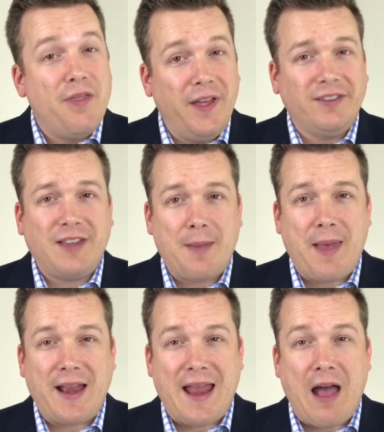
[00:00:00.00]
This
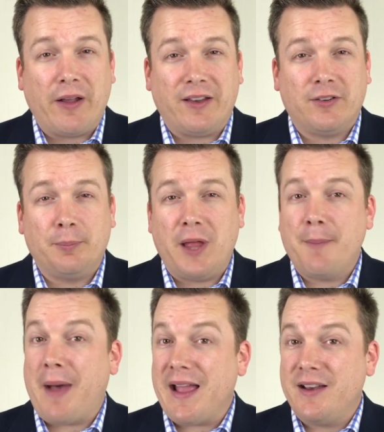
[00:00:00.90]
M A now gets to
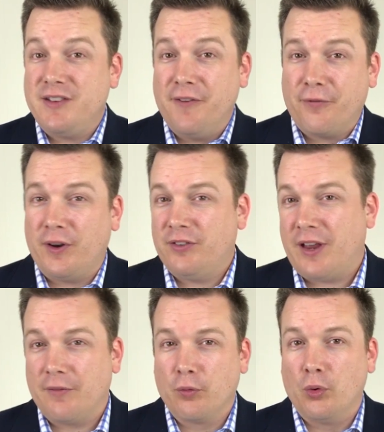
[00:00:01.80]
play by a different
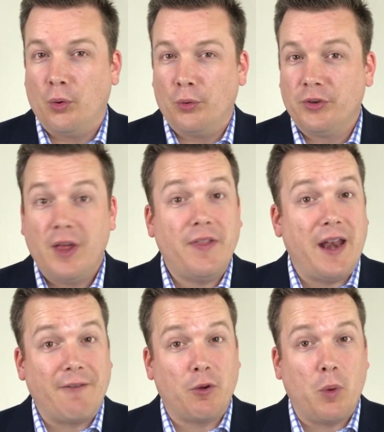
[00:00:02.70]
set of rules
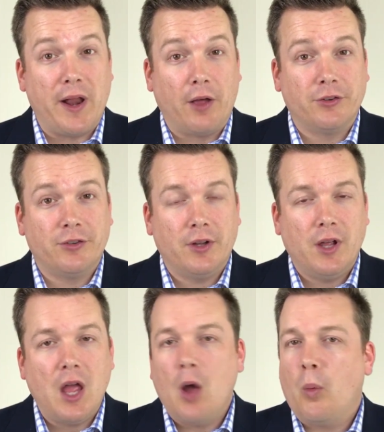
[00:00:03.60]
than everyone else.
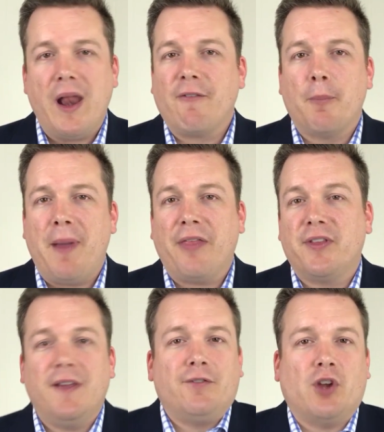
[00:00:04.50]
Whenever
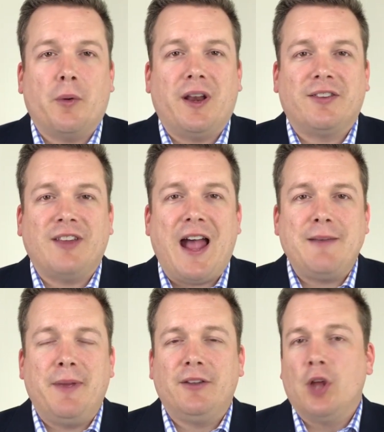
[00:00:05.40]
Beth gives her an
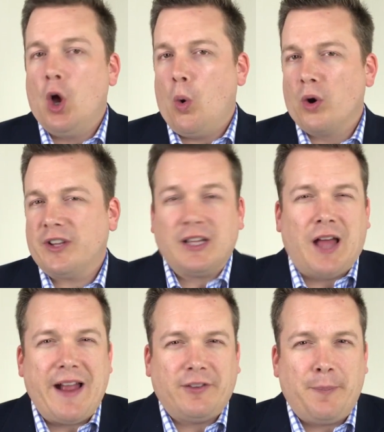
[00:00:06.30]
assignment or
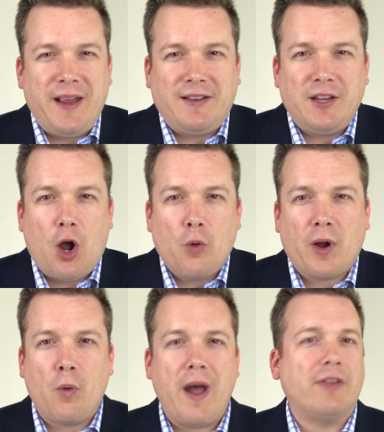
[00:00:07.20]
declines a P T O
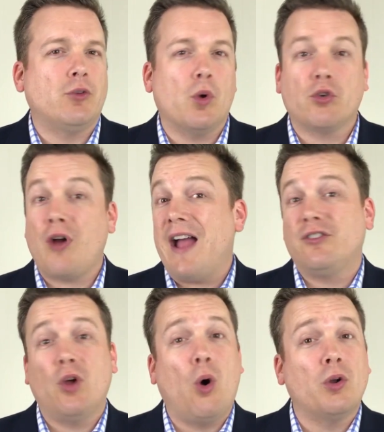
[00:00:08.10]
request or
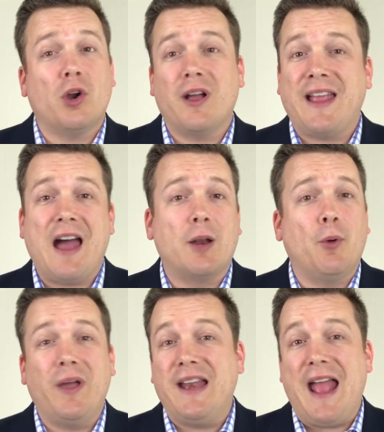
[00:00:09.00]
tries to hold her
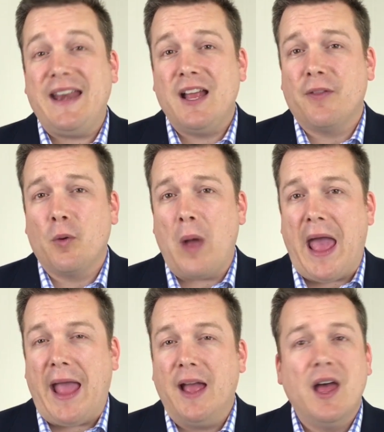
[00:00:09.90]
accountable in any other
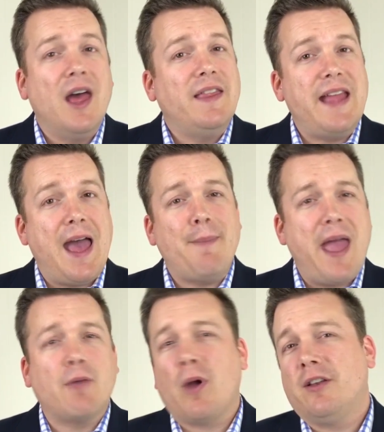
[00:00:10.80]
way, the
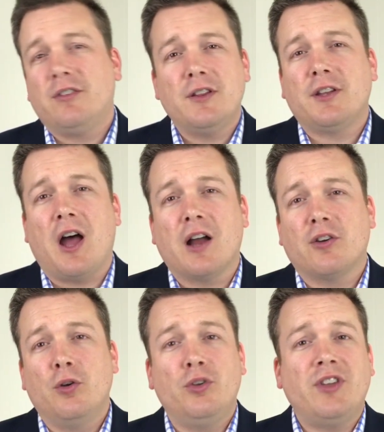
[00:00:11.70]
M A runs to the
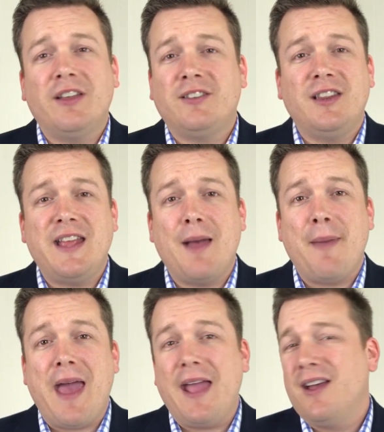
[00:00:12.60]
doctor, who says to the
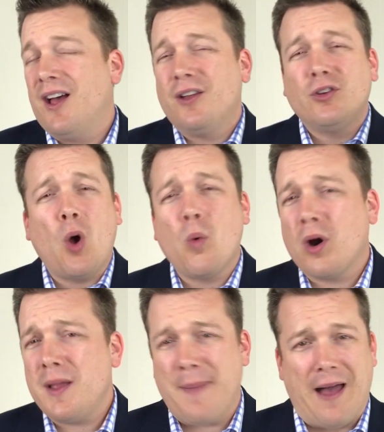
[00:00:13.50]
M A, "Don't
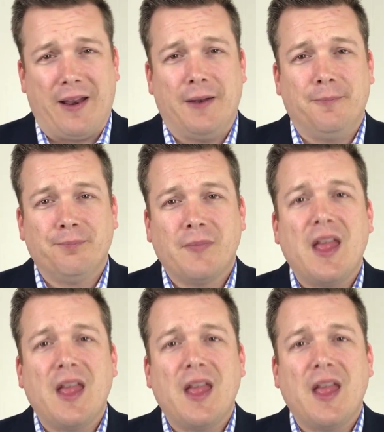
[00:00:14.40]
worry about it."